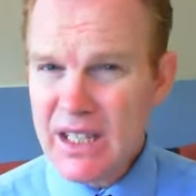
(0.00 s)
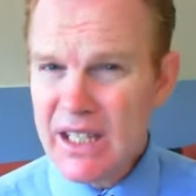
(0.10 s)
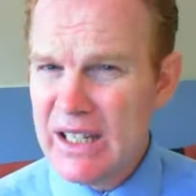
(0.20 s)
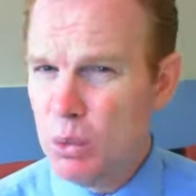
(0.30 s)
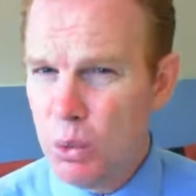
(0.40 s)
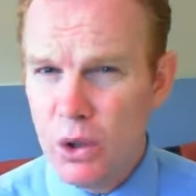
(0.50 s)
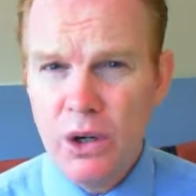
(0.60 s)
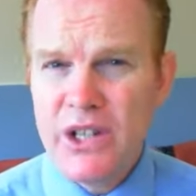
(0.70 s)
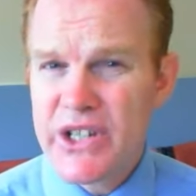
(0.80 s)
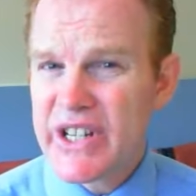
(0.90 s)
in
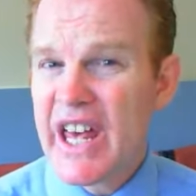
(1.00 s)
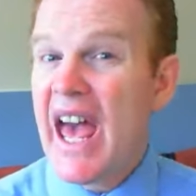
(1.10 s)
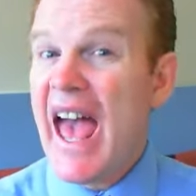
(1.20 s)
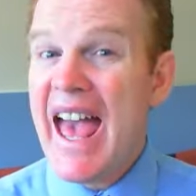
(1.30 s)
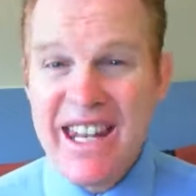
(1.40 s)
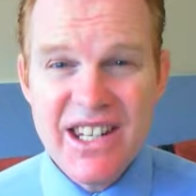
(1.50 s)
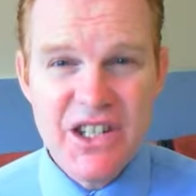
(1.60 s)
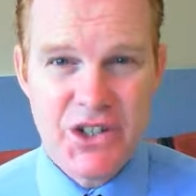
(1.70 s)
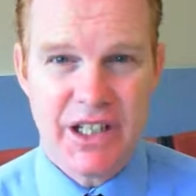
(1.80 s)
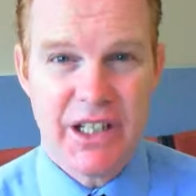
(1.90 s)
words and
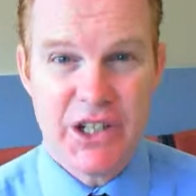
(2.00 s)
deeds.